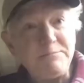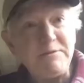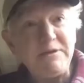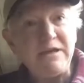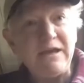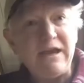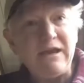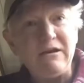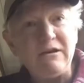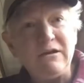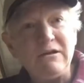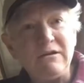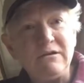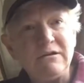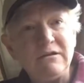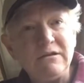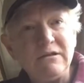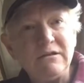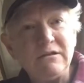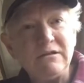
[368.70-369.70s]
to be
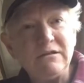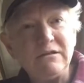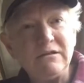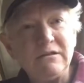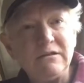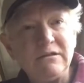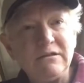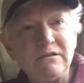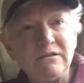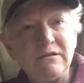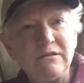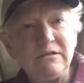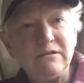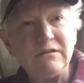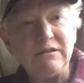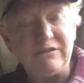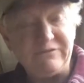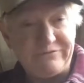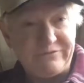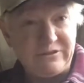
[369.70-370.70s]

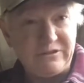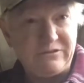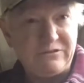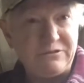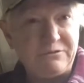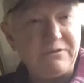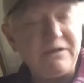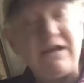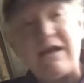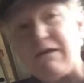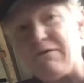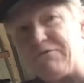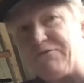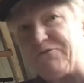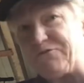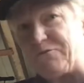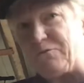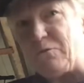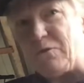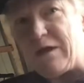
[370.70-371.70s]
airlifted 3
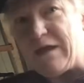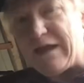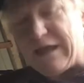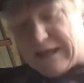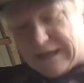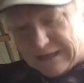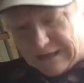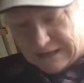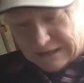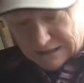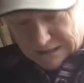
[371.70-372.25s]
hours away.